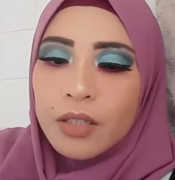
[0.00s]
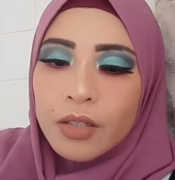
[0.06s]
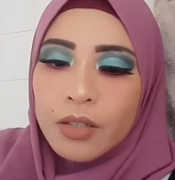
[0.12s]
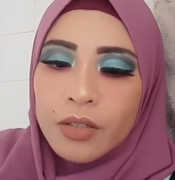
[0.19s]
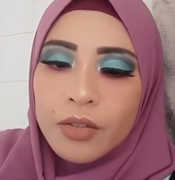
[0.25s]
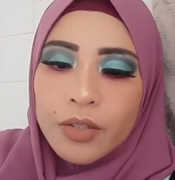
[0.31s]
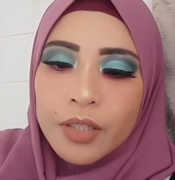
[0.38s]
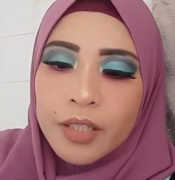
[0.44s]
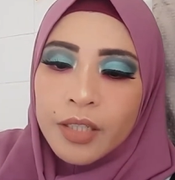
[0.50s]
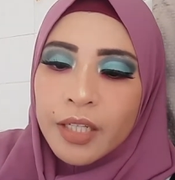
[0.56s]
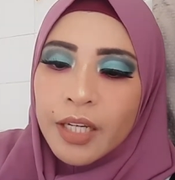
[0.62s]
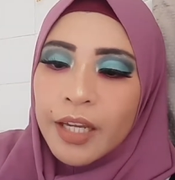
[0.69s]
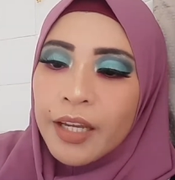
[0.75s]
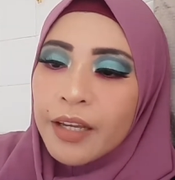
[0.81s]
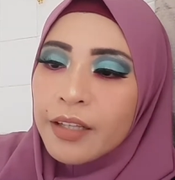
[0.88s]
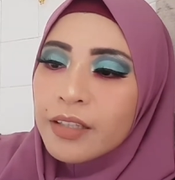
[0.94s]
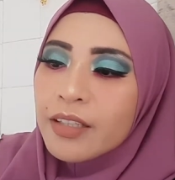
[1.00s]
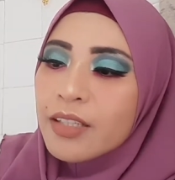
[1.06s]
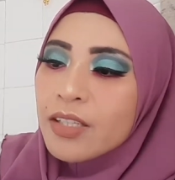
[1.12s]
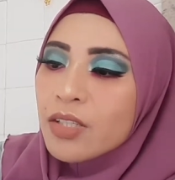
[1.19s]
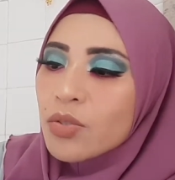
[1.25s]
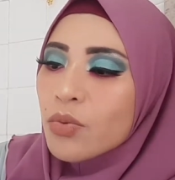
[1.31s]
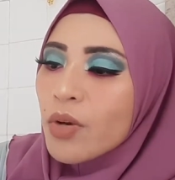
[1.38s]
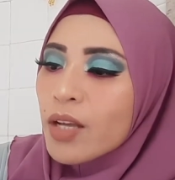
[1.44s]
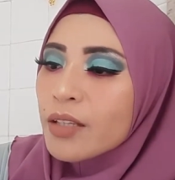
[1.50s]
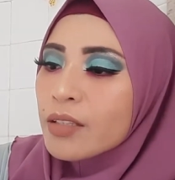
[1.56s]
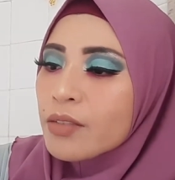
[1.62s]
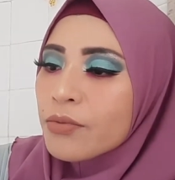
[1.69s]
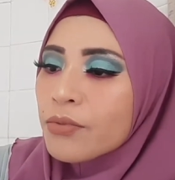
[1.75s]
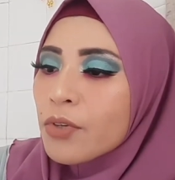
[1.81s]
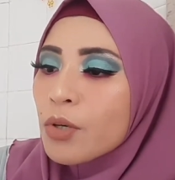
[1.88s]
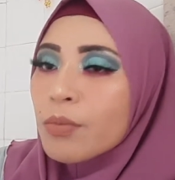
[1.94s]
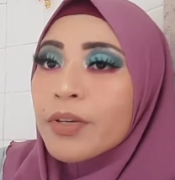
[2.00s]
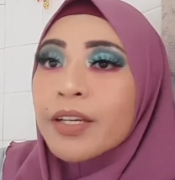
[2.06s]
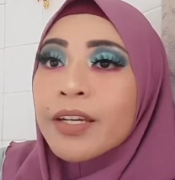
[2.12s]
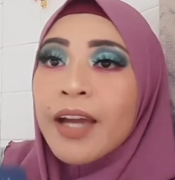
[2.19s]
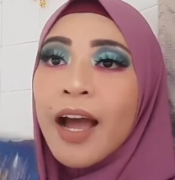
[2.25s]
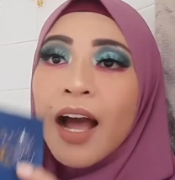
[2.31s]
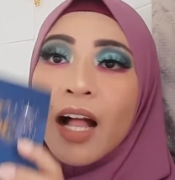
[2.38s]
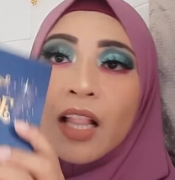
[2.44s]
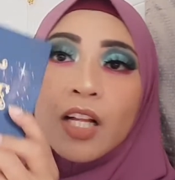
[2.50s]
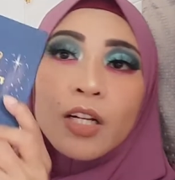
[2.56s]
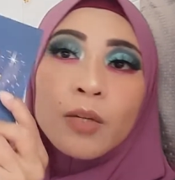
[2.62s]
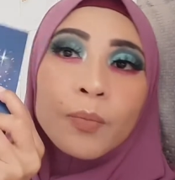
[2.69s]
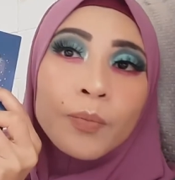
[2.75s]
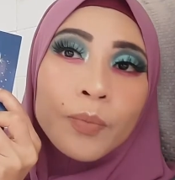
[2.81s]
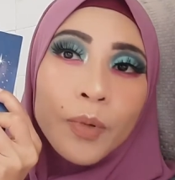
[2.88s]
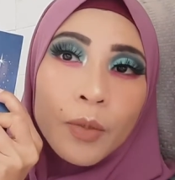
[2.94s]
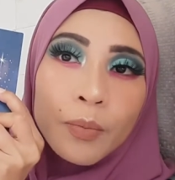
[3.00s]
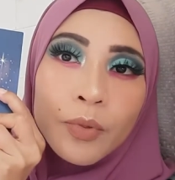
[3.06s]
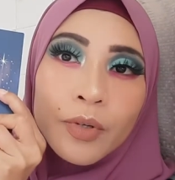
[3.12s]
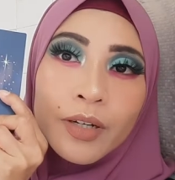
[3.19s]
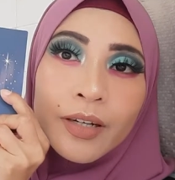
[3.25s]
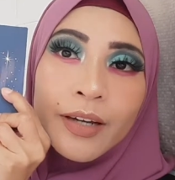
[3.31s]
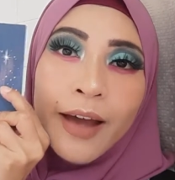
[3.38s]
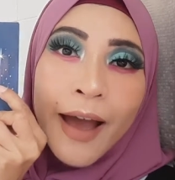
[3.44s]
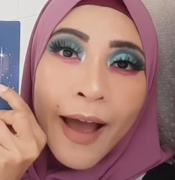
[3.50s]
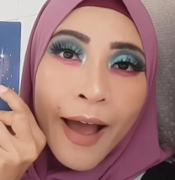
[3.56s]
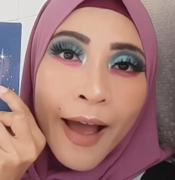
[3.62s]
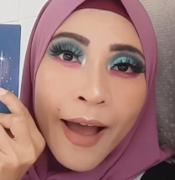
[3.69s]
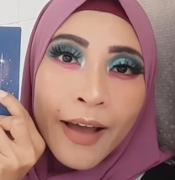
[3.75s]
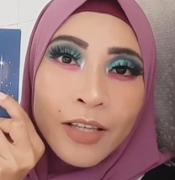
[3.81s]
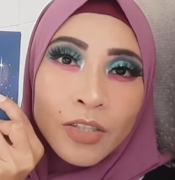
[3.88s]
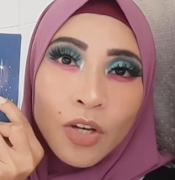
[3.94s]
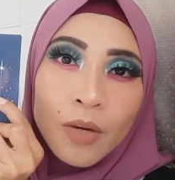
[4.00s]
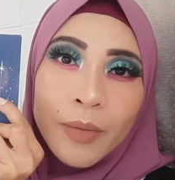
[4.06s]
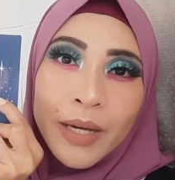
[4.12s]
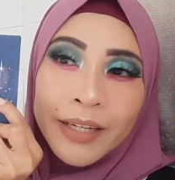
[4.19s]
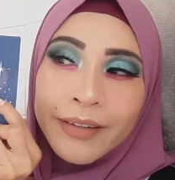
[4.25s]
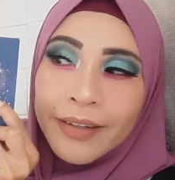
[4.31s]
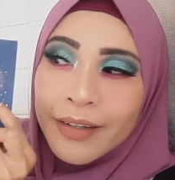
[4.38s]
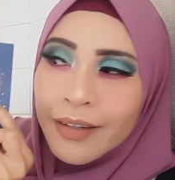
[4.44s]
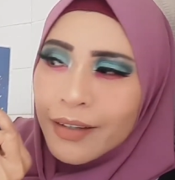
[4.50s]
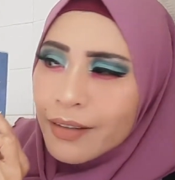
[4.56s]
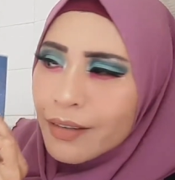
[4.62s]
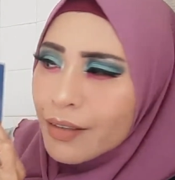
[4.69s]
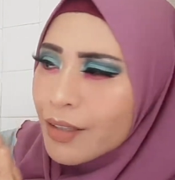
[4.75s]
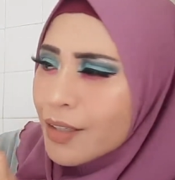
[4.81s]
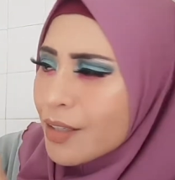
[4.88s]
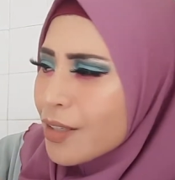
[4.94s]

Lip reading: Okay, this one from Colourpop, guys. Oh my god.